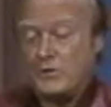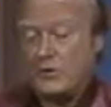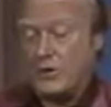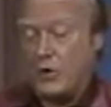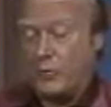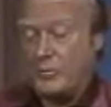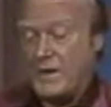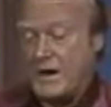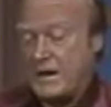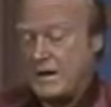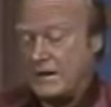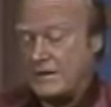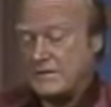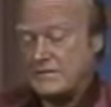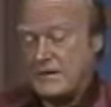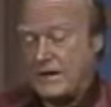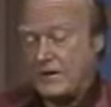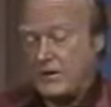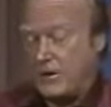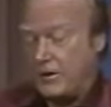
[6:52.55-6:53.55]
to go back and
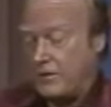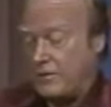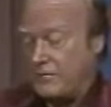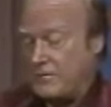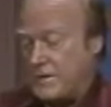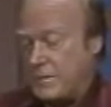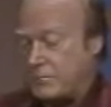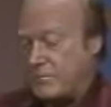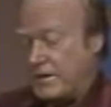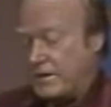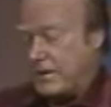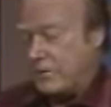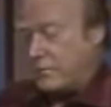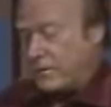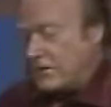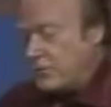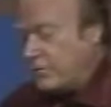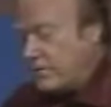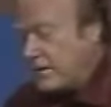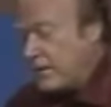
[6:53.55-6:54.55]
take care of them, buddy,
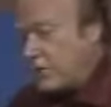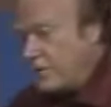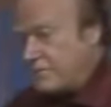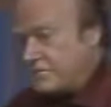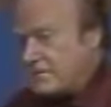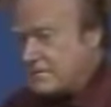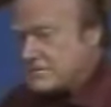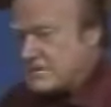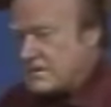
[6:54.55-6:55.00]
while you get off the